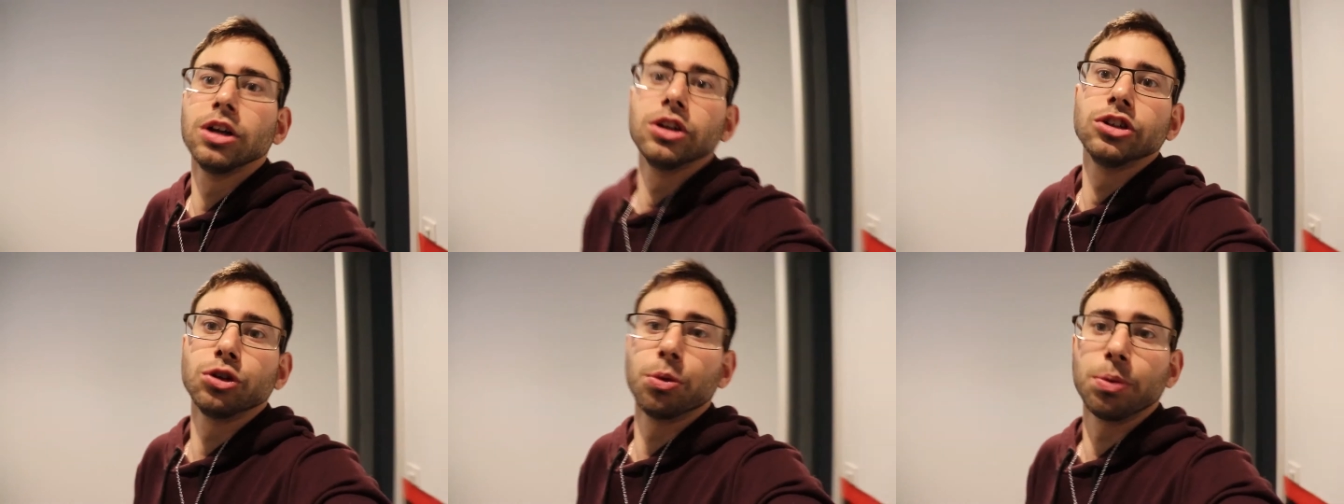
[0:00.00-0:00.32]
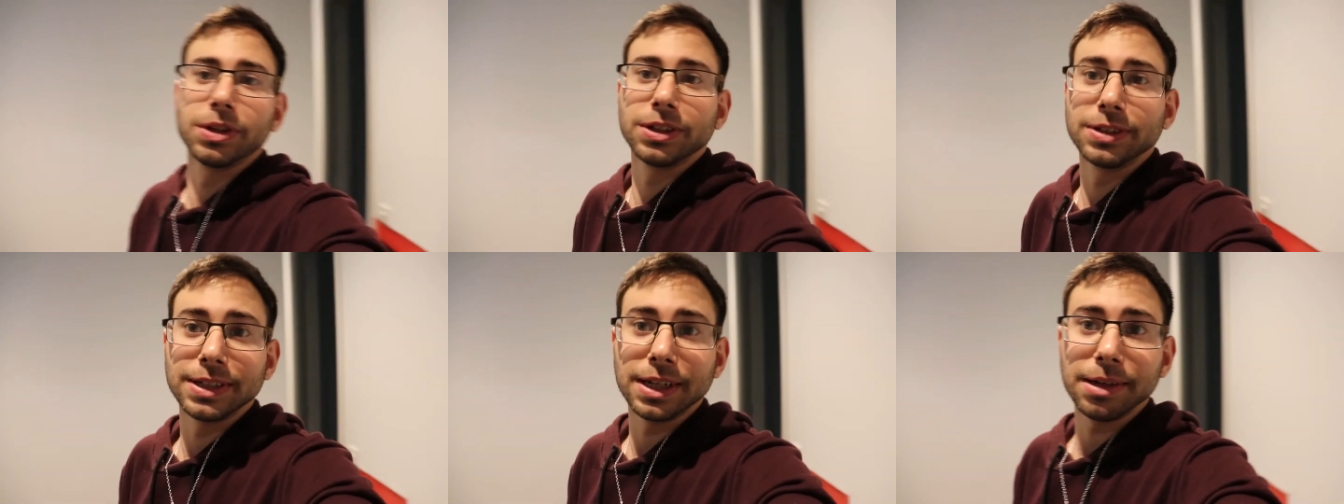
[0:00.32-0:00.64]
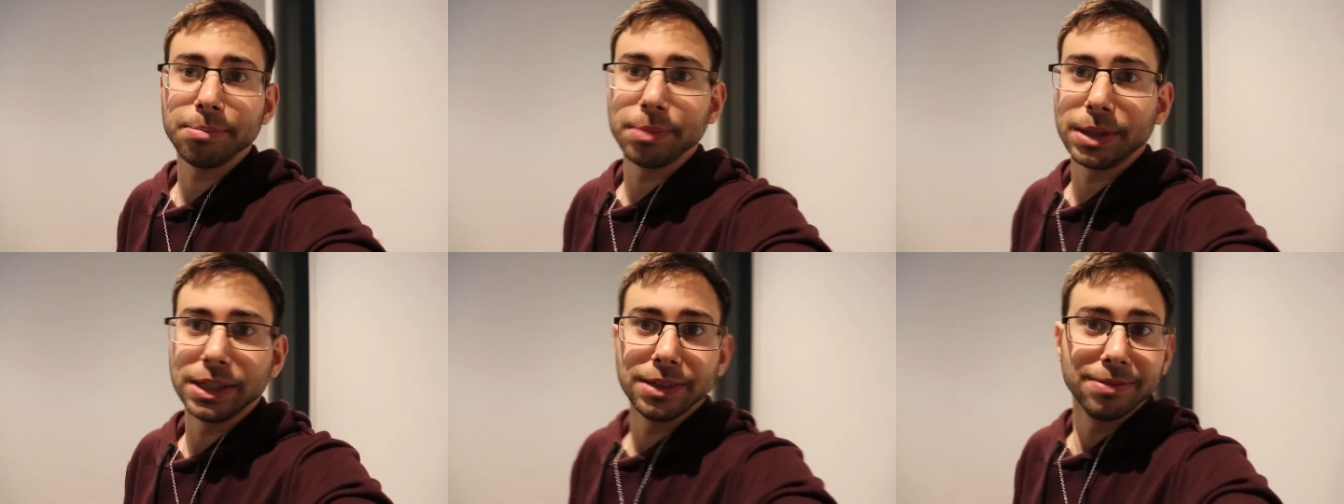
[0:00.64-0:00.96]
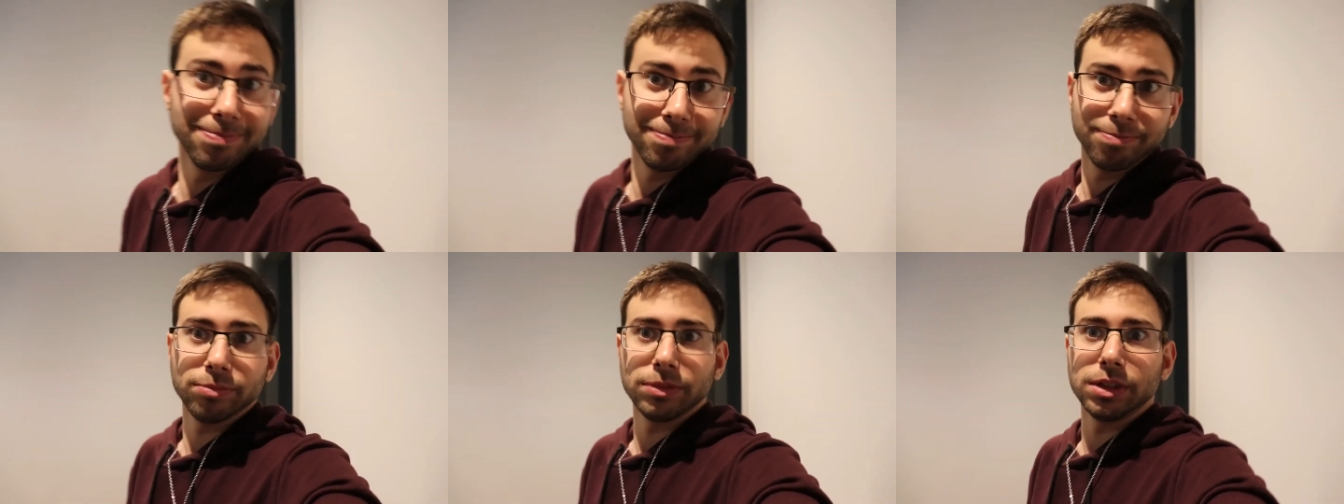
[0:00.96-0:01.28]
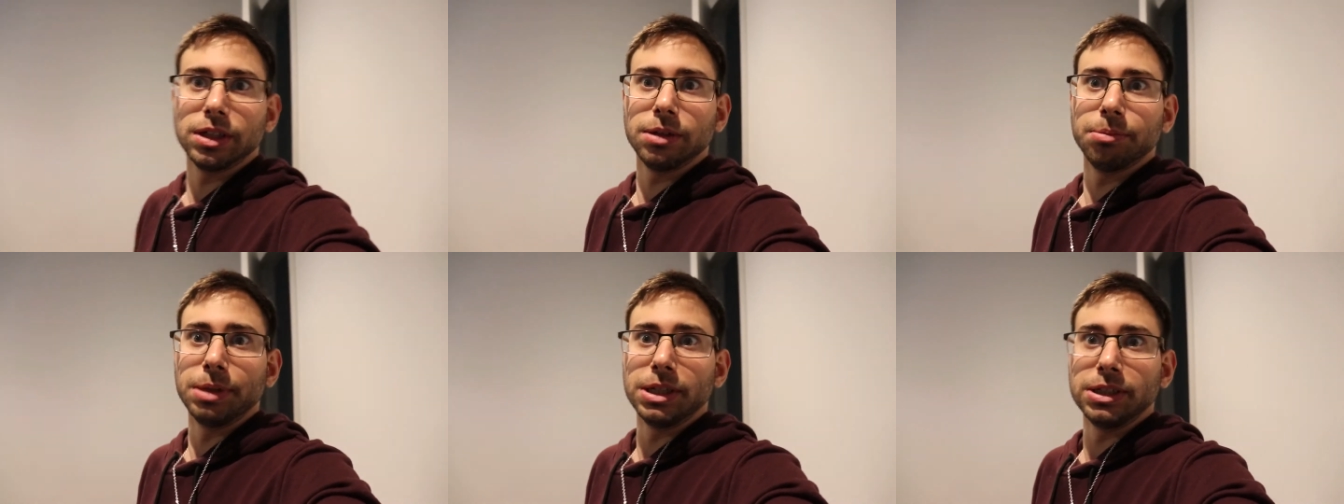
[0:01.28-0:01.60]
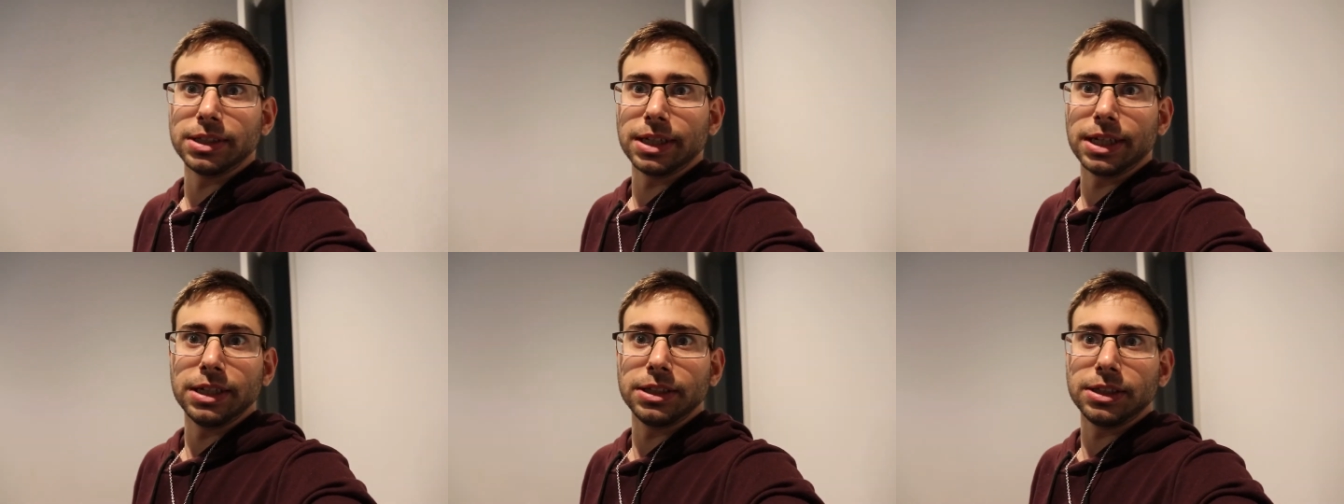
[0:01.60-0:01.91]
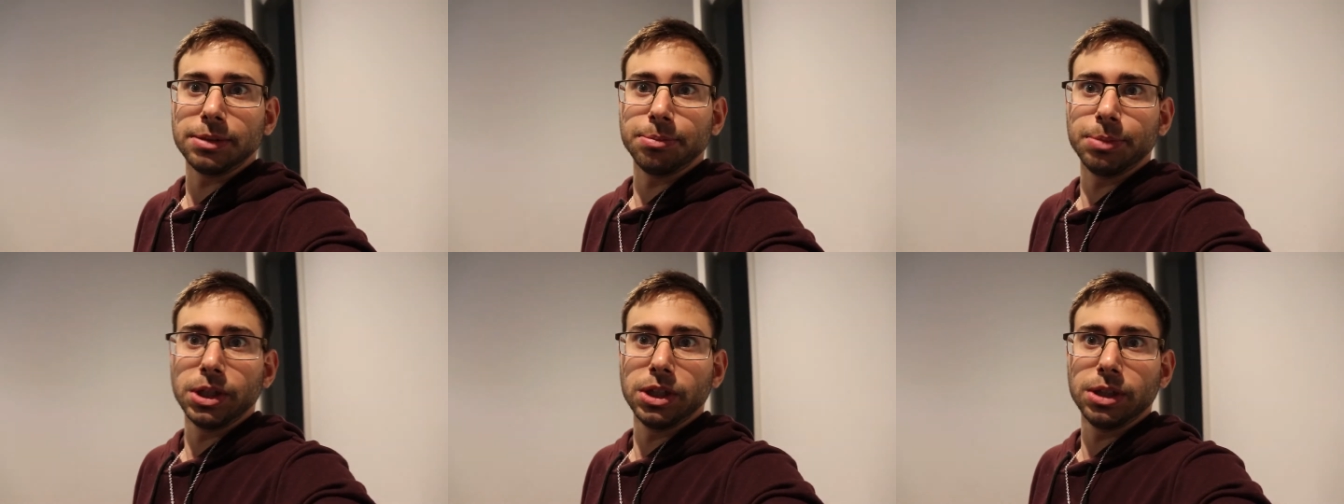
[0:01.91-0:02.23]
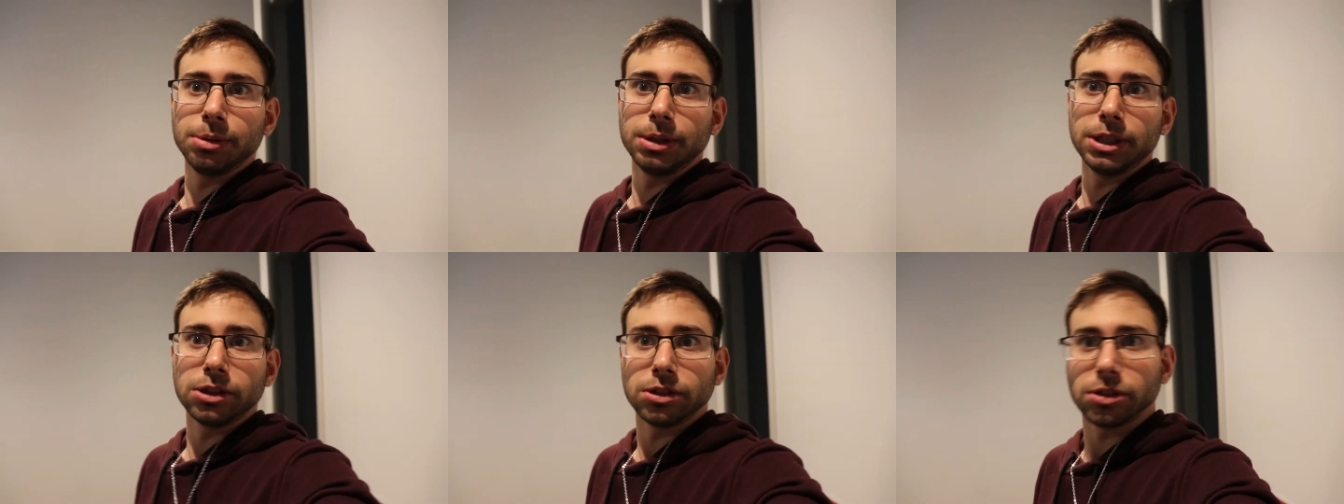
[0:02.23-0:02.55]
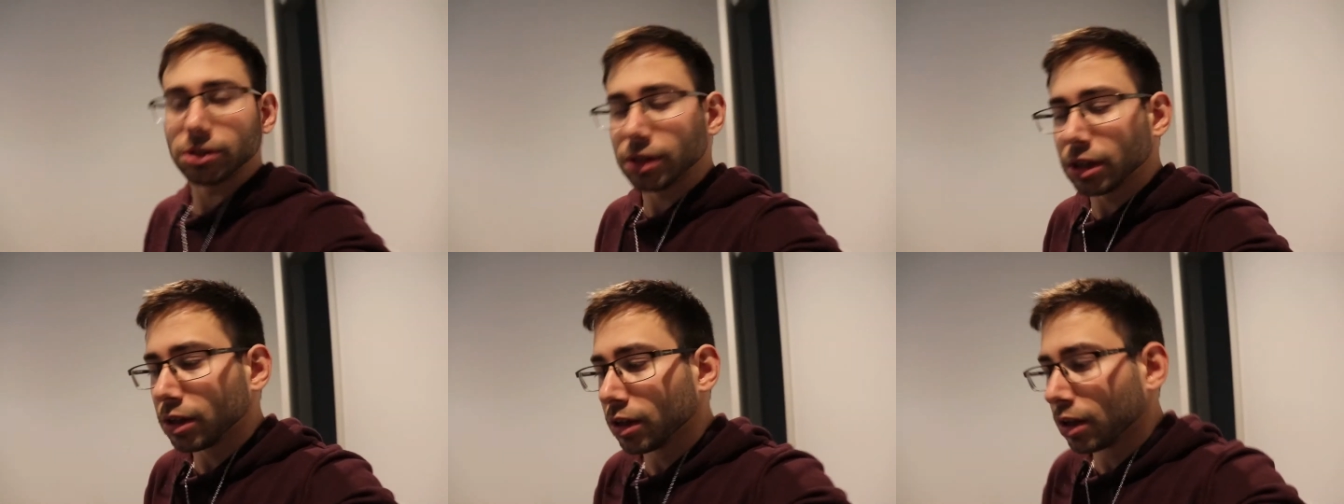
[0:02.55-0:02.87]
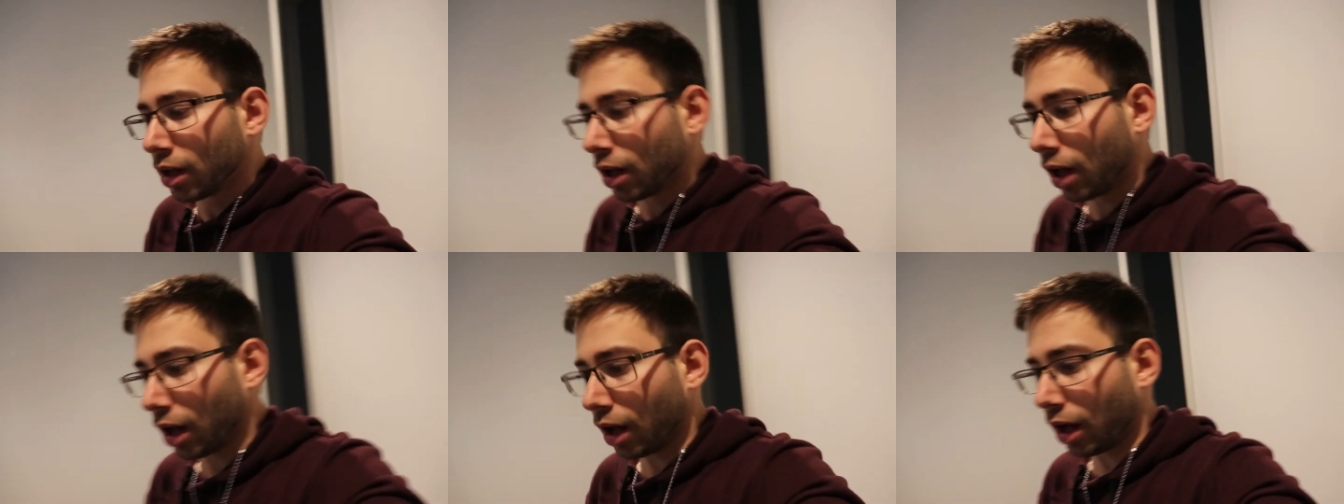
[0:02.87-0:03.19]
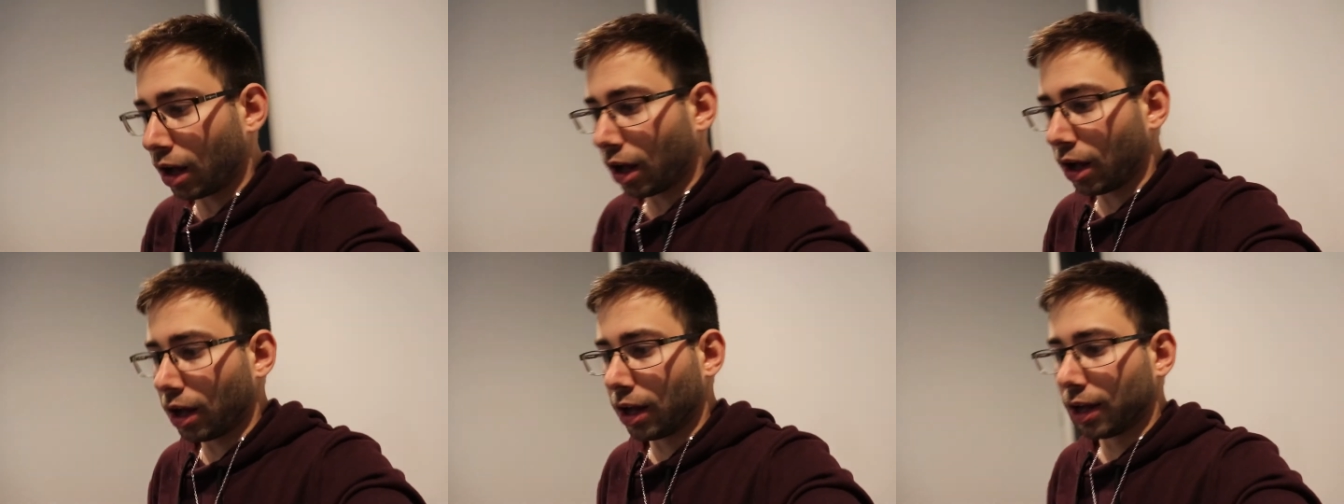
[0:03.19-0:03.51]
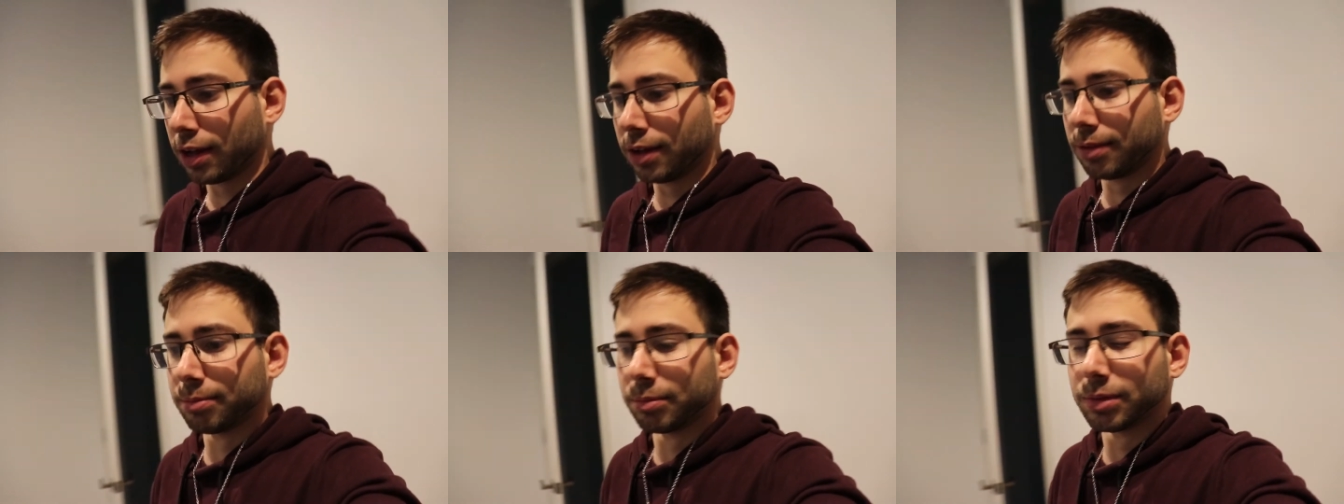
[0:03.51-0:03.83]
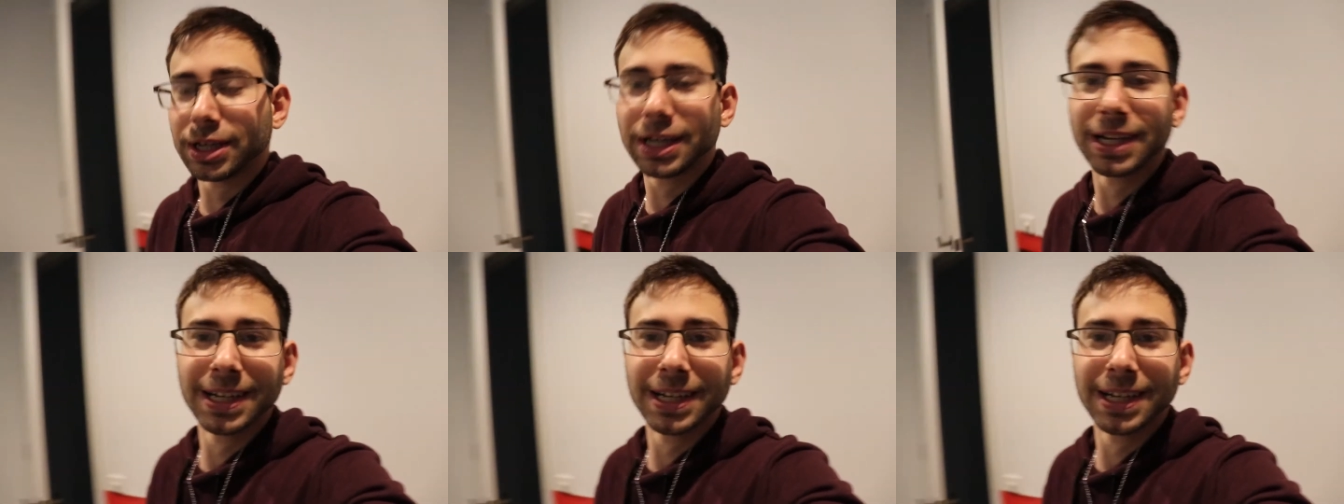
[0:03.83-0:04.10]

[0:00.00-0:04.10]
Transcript: So what does that mean? It means 18 millimeters. Um,